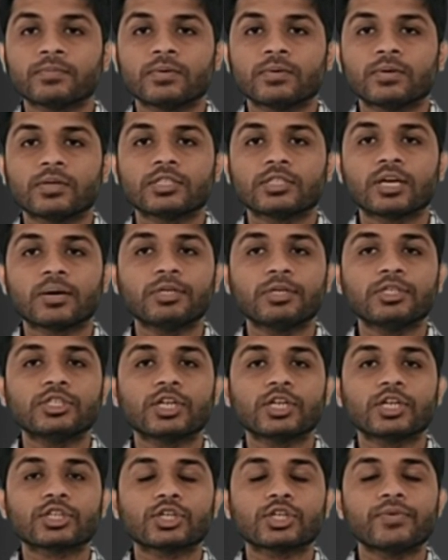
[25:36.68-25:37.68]
Some
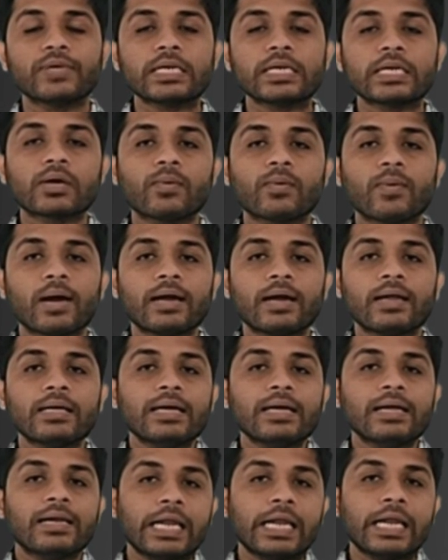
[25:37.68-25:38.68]
instruction will
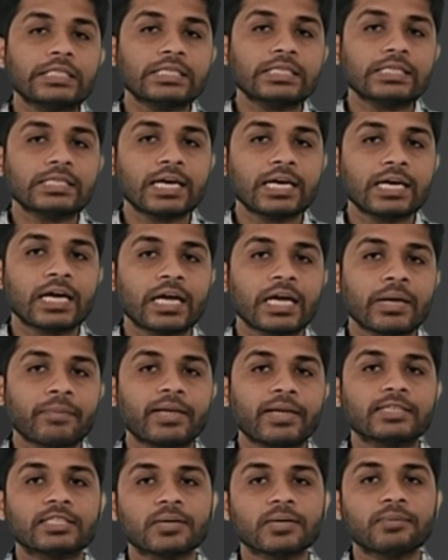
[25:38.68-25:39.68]
require lesser time
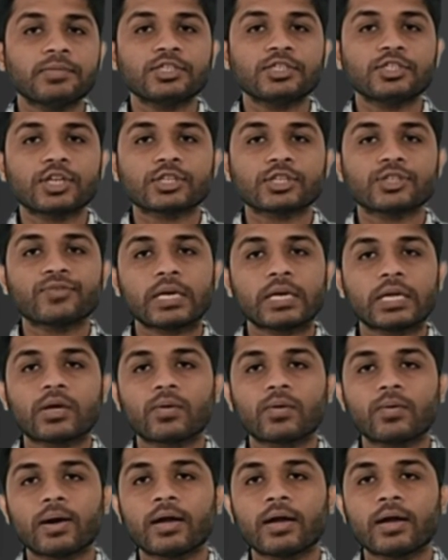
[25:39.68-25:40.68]
and some instruction will
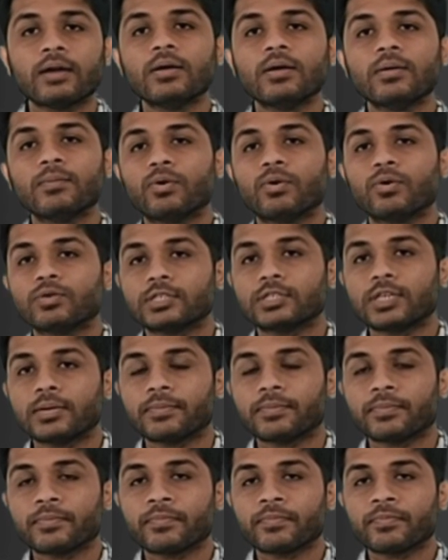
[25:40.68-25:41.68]
require more time.
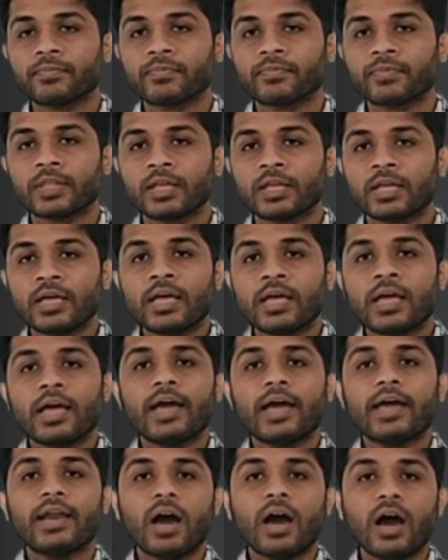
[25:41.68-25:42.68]

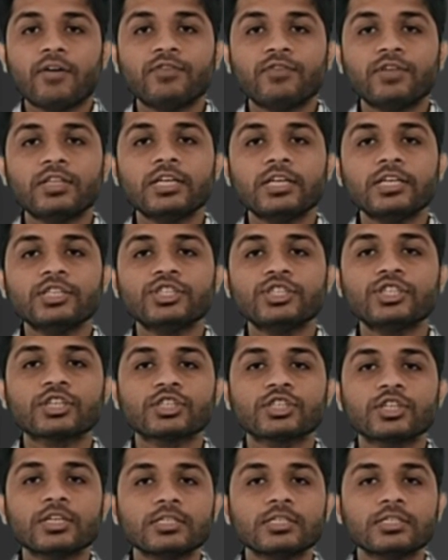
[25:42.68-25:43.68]
And after the
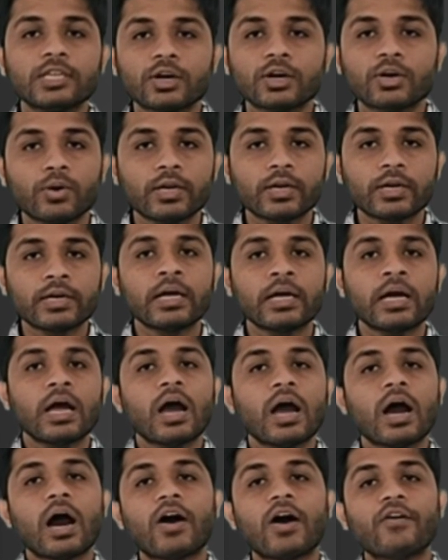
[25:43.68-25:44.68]
instruction is decoded,
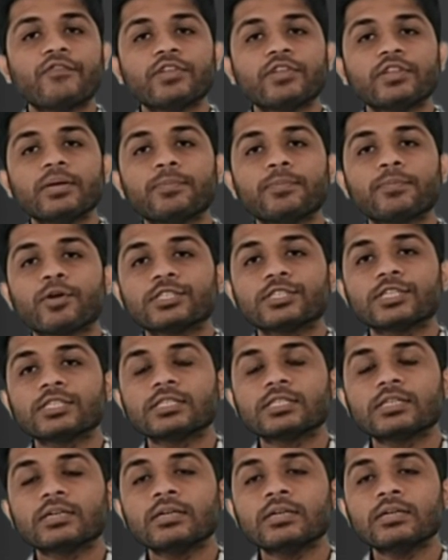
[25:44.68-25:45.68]
after the
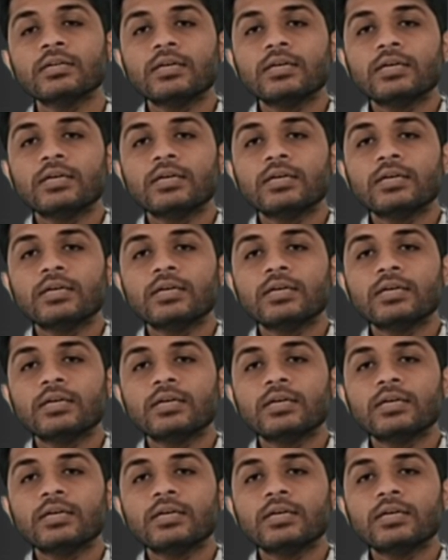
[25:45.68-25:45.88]
processor